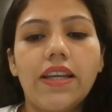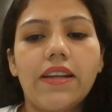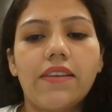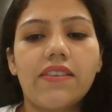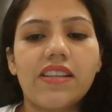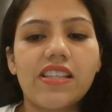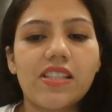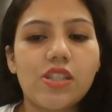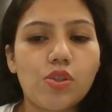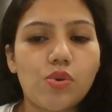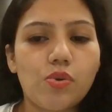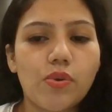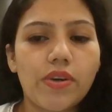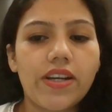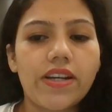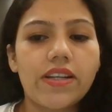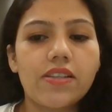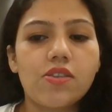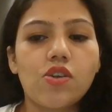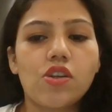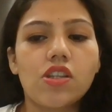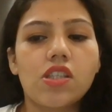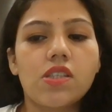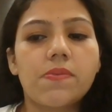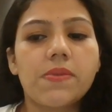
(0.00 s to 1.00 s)
in
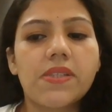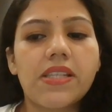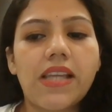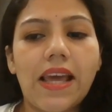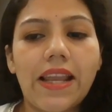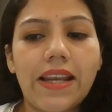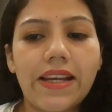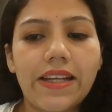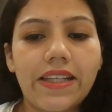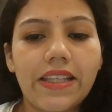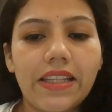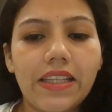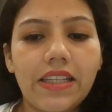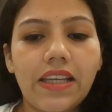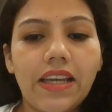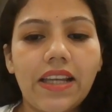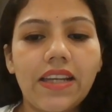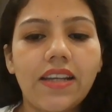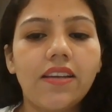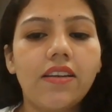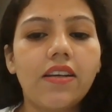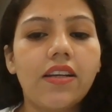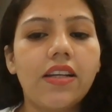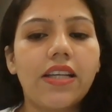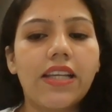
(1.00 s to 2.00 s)
restaurants, hospitality,
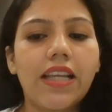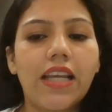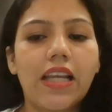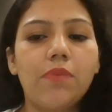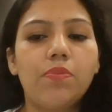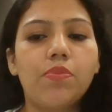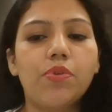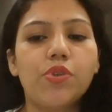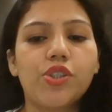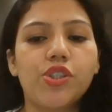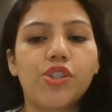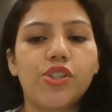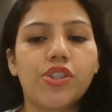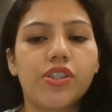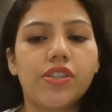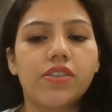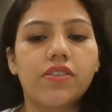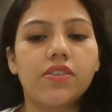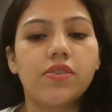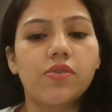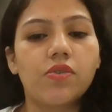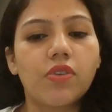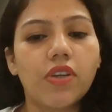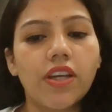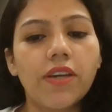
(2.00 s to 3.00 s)
any retail
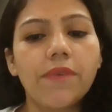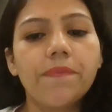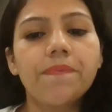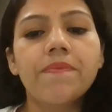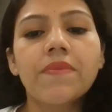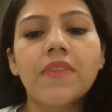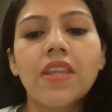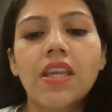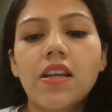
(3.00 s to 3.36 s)
positions, okay?